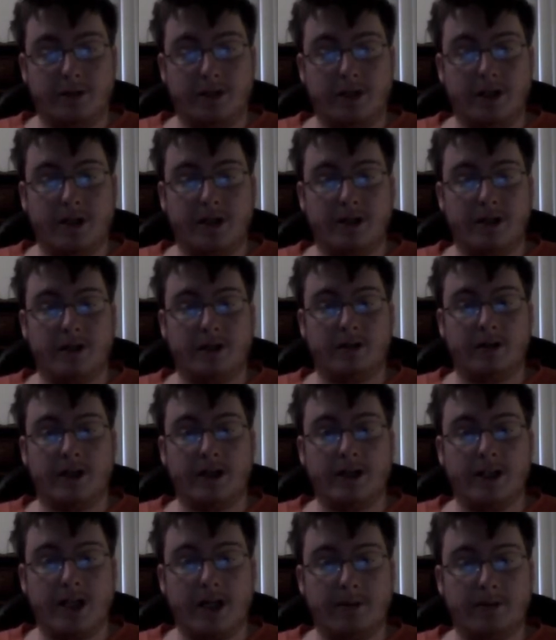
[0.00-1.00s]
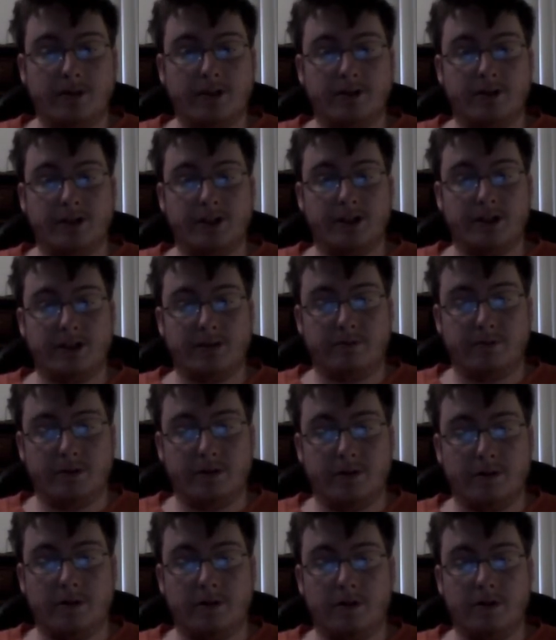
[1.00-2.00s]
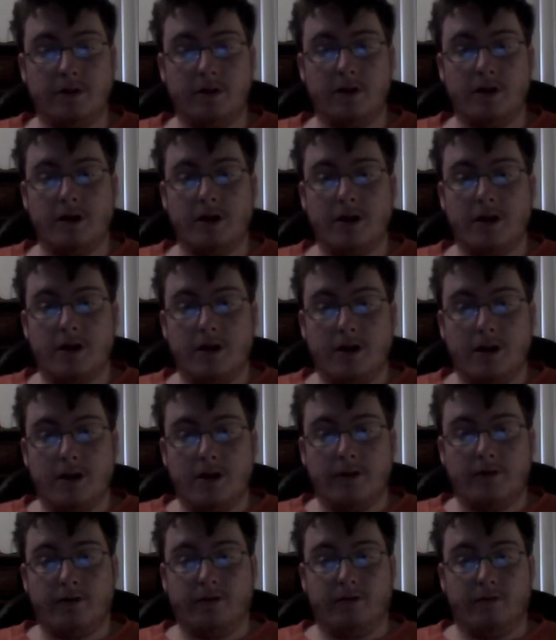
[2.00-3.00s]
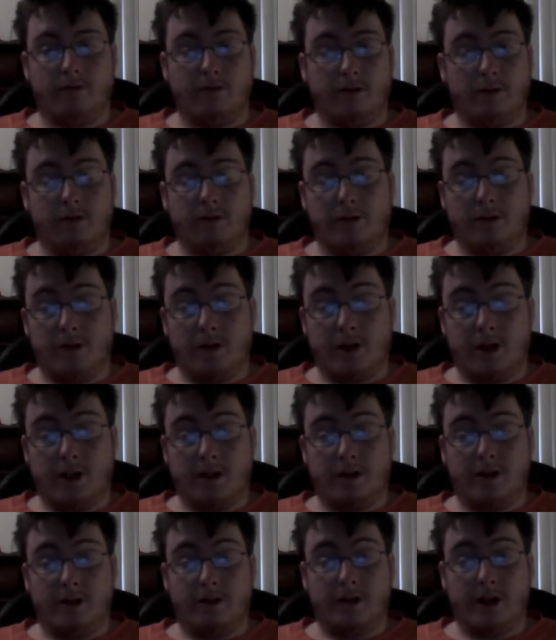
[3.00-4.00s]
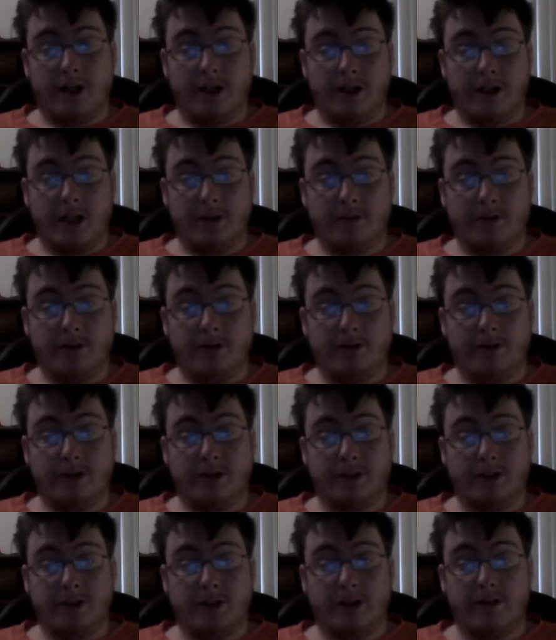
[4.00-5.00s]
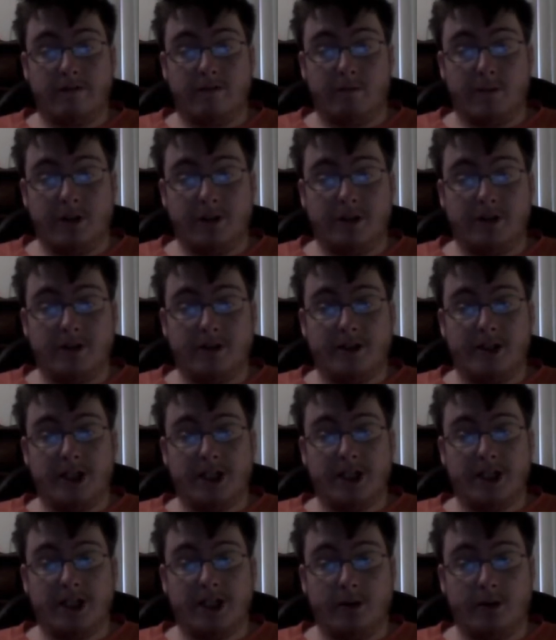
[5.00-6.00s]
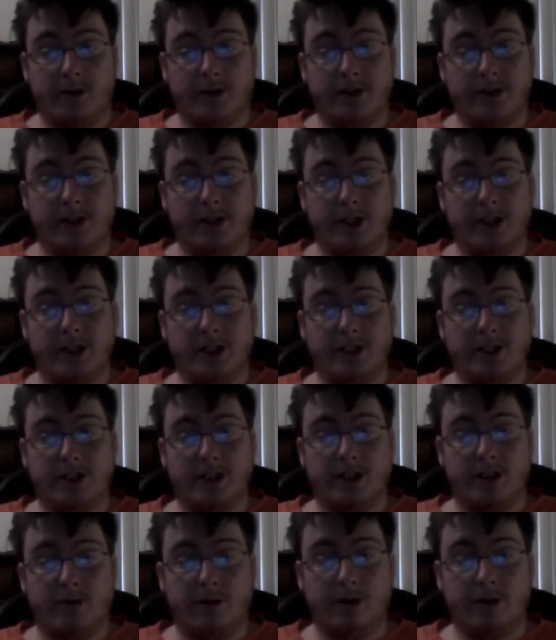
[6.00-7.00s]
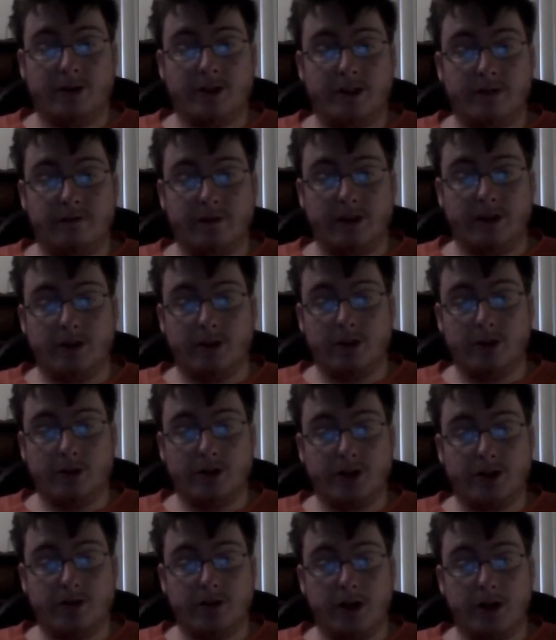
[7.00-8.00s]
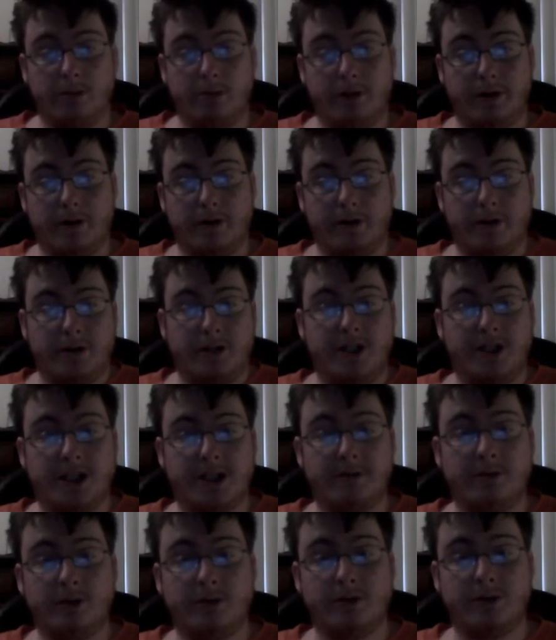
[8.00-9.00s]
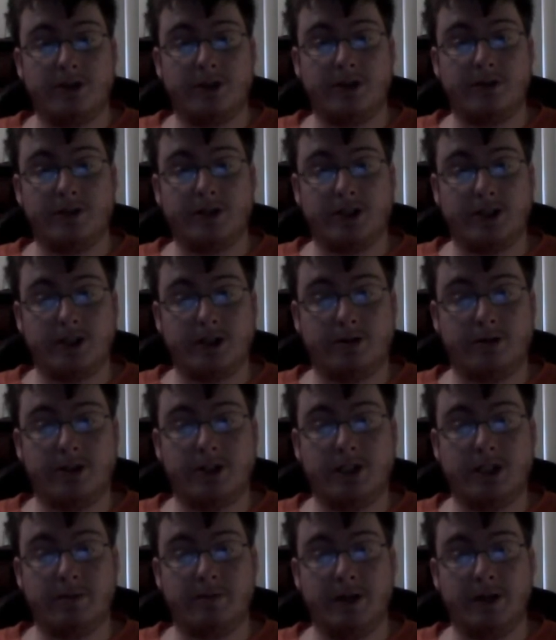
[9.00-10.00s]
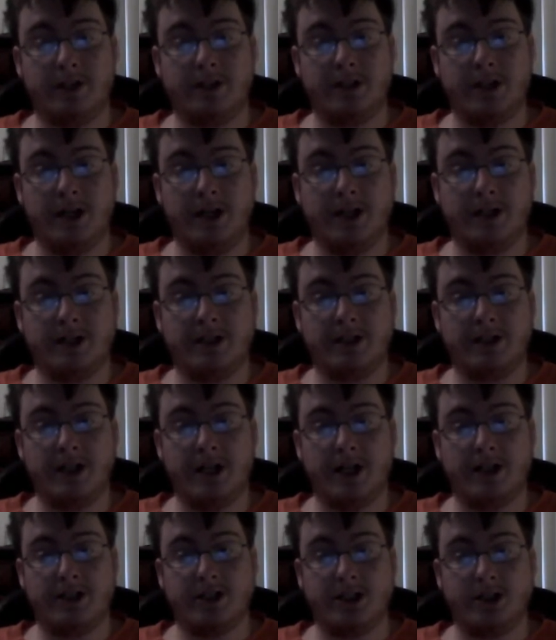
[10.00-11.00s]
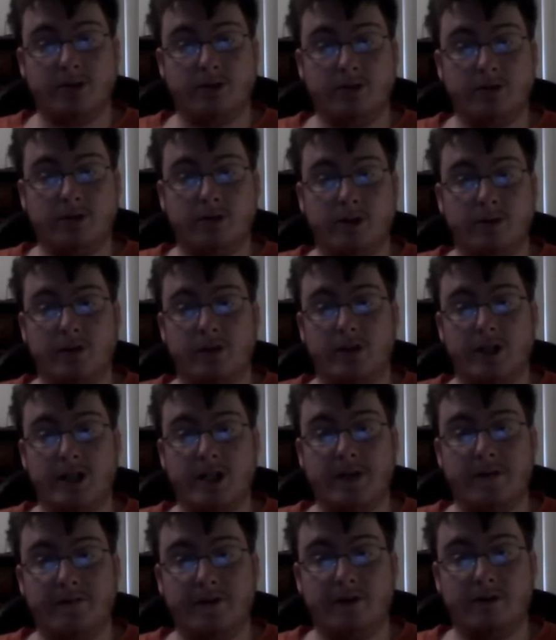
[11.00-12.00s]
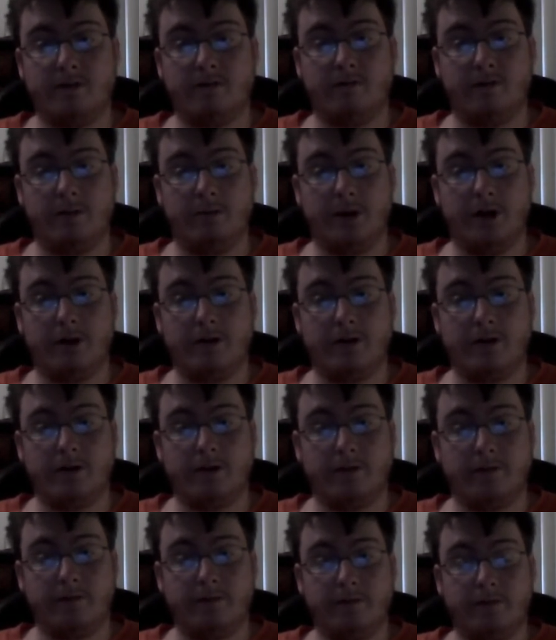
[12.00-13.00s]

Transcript: In enlightened absolutism, or an enlightened absolutist government, the despot holds the nation in a relatively loose grip. The despot would do this in order to maintain his status as ruler with less fuel of rebellion.